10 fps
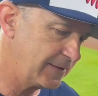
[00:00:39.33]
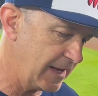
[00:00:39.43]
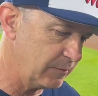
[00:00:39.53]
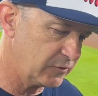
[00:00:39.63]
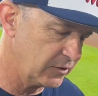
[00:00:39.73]

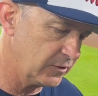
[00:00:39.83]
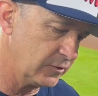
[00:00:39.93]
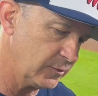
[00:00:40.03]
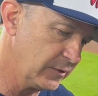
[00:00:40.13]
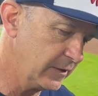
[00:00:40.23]
game
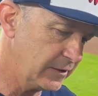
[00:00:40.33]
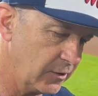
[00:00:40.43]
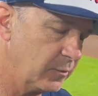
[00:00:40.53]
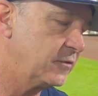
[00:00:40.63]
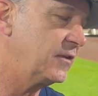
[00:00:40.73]
two, you
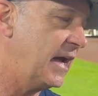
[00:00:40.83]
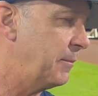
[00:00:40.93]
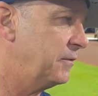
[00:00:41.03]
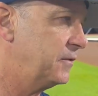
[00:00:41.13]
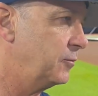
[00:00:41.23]
know, almost the
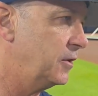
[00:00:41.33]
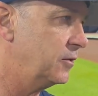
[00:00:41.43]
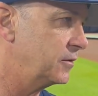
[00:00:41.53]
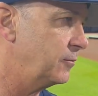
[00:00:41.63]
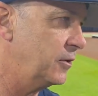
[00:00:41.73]
opposite. We
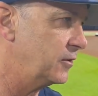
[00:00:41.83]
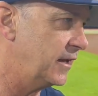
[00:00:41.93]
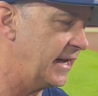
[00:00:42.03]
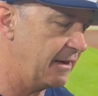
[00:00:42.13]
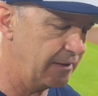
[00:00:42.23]
don't
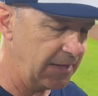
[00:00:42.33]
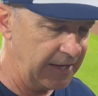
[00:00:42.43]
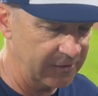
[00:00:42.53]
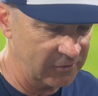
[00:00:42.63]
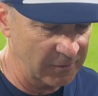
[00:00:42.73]
get out of the
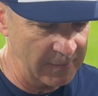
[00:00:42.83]
gate on the